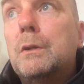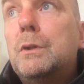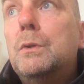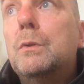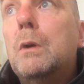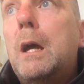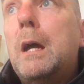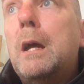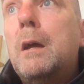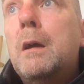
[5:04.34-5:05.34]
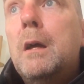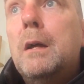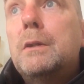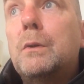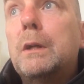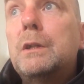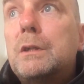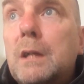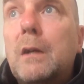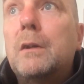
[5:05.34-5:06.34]
and two, uh, so I just
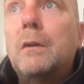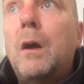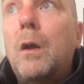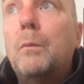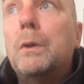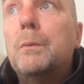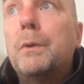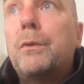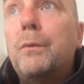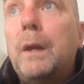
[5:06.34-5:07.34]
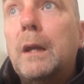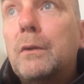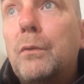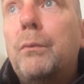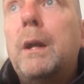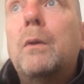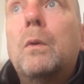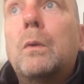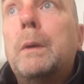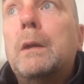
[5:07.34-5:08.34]
started on with number three and just read
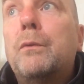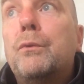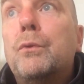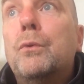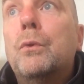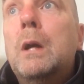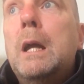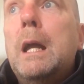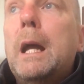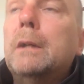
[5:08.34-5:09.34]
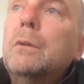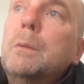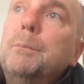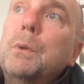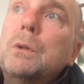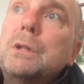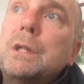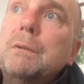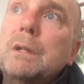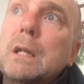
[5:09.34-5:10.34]
all the way through. And you know, the book
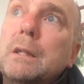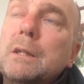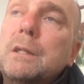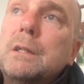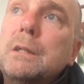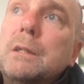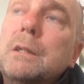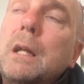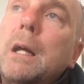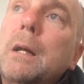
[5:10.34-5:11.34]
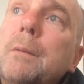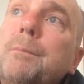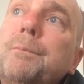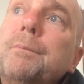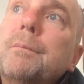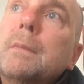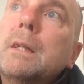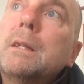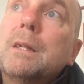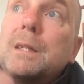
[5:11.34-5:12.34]
series, like there's um,
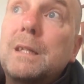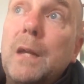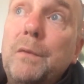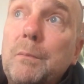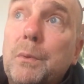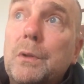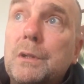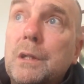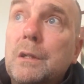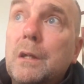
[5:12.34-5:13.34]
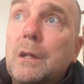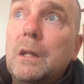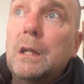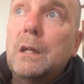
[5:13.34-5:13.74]
there's seven books in the